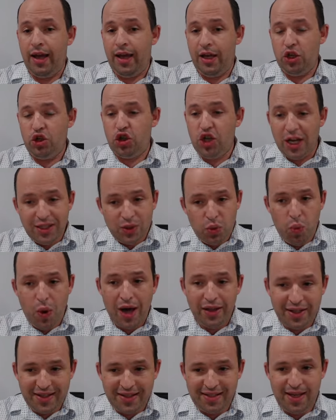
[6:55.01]
Just
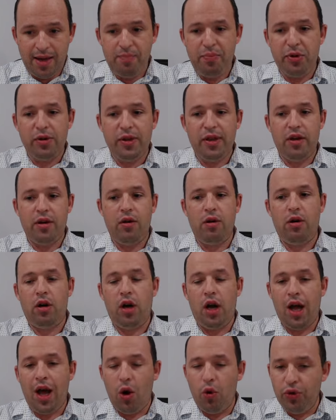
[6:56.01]
one example here,
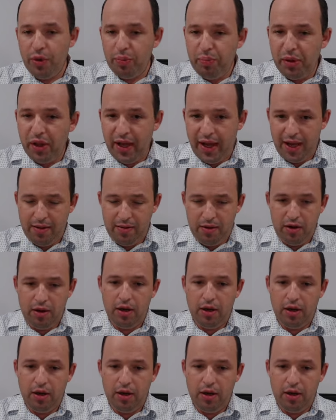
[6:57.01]
how the play